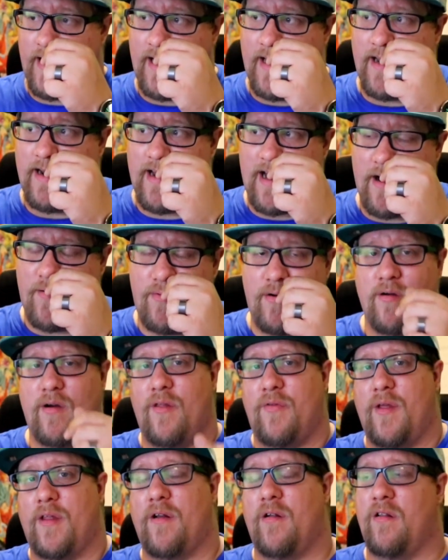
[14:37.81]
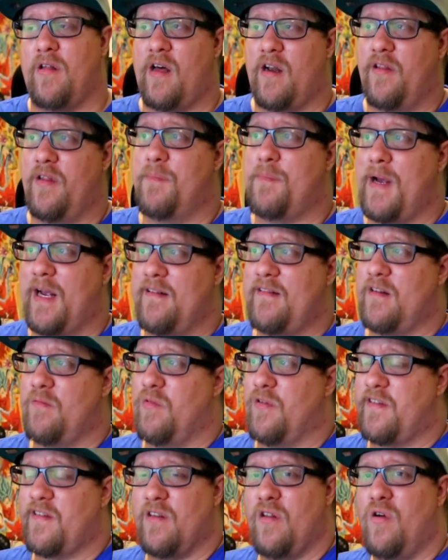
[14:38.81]
and I really think a lot of the pacing
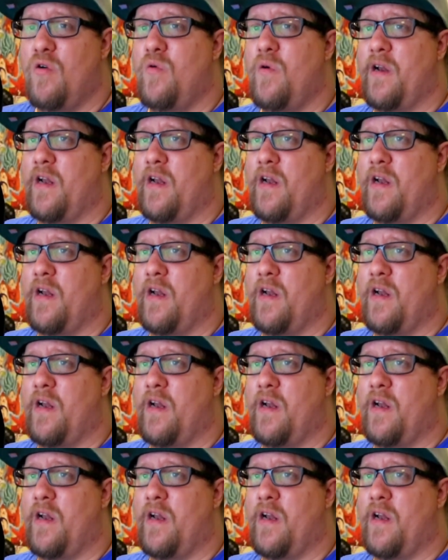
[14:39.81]
was slow,